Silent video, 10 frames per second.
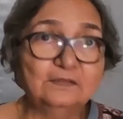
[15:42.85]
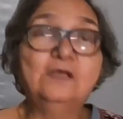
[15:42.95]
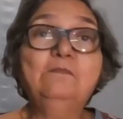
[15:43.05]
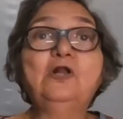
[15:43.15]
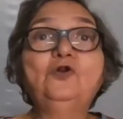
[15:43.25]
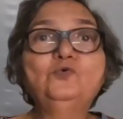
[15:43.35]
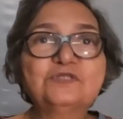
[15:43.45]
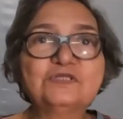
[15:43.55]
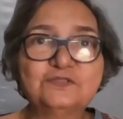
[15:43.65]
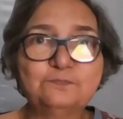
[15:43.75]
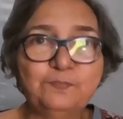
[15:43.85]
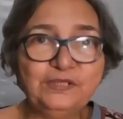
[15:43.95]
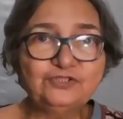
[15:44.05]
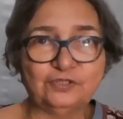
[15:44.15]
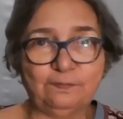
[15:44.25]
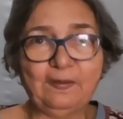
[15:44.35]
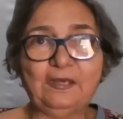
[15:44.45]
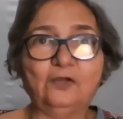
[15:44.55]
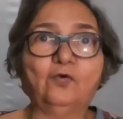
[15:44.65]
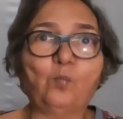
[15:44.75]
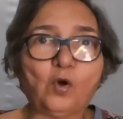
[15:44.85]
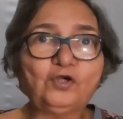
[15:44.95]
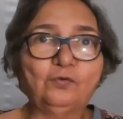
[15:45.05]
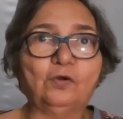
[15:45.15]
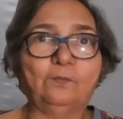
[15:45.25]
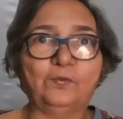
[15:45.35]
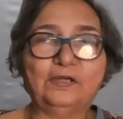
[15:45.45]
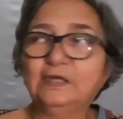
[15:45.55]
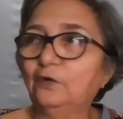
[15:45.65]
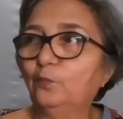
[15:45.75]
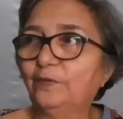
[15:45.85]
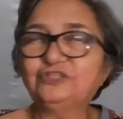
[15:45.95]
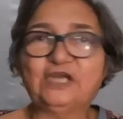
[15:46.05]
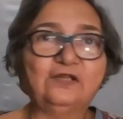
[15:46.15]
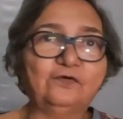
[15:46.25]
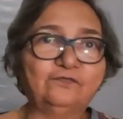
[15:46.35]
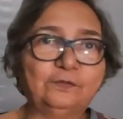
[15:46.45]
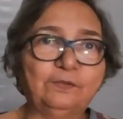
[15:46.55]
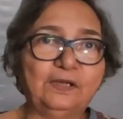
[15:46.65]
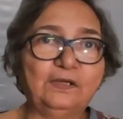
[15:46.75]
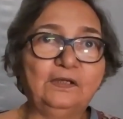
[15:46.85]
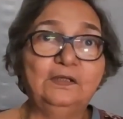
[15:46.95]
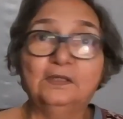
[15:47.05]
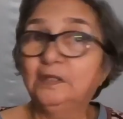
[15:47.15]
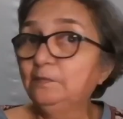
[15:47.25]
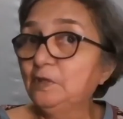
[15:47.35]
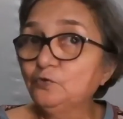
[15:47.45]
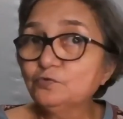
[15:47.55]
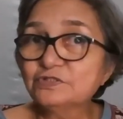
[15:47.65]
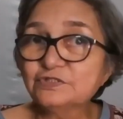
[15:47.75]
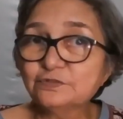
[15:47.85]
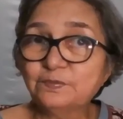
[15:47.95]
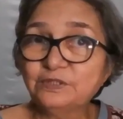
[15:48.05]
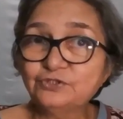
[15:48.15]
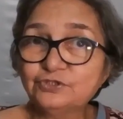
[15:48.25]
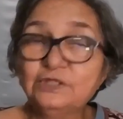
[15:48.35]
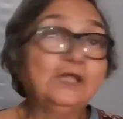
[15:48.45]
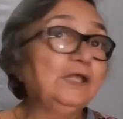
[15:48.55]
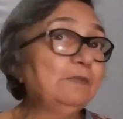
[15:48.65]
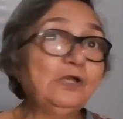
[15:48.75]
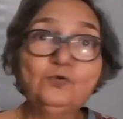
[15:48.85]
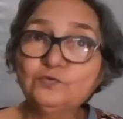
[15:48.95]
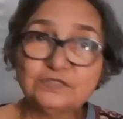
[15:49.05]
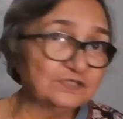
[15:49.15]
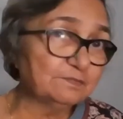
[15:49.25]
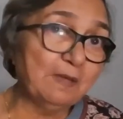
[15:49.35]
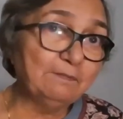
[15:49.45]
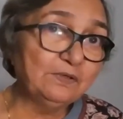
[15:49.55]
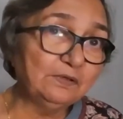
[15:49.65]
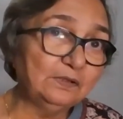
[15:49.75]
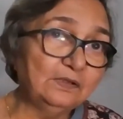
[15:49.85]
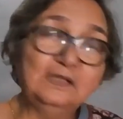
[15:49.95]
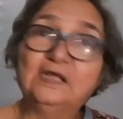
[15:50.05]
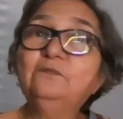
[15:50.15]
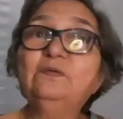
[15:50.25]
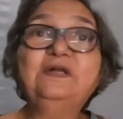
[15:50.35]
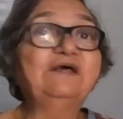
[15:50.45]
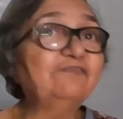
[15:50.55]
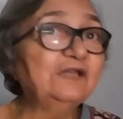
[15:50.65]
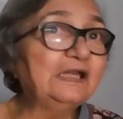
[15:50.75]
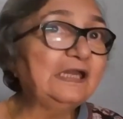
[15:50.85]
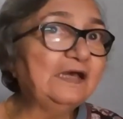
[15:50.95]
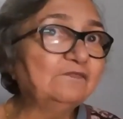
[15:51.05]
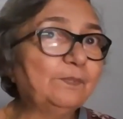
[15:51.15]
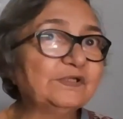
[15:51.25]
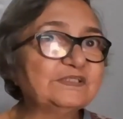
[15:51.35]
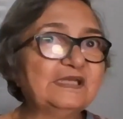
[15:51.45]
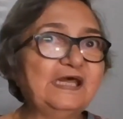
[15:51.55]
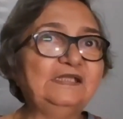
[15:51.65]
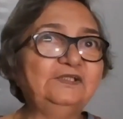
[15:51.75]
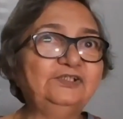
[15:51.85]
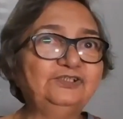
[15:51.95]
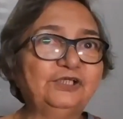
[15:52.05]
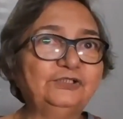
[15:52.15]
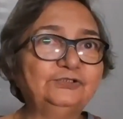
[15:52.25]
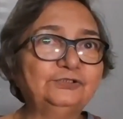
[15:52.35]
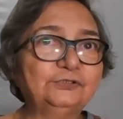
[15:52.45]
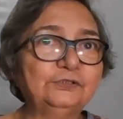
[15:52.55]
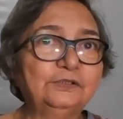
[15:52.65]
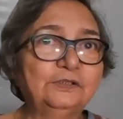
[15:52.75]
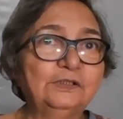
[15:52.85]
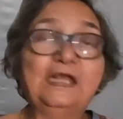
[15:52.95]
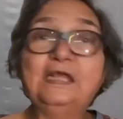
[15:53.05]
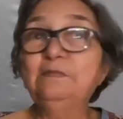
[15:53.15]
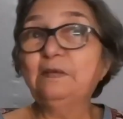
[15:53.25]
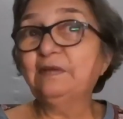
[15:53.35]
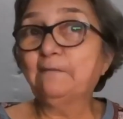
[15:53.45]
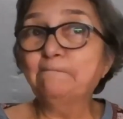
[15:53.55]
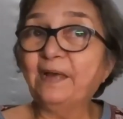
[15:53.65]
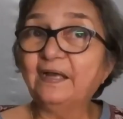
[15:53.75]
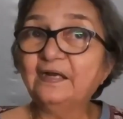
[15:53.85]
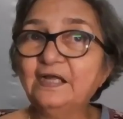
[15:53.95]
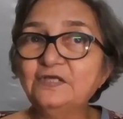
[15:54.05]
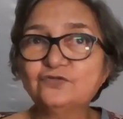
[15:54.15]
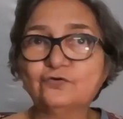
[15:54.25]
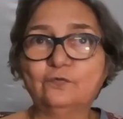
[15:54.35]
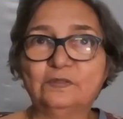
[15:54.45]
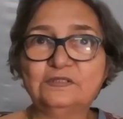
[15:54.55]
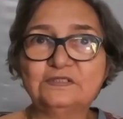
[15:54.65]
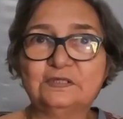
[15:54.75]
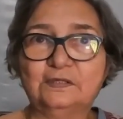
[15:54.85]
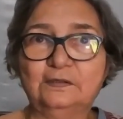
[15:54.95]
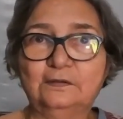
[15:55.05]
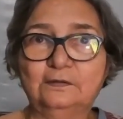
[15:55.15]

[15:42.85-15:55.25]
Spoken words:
He may lose his speech, depending on what you're operating and which area of the brain. He may lose his speech. He may lose his memory. He will definitely have a personality change. He may become paralyzed on one side.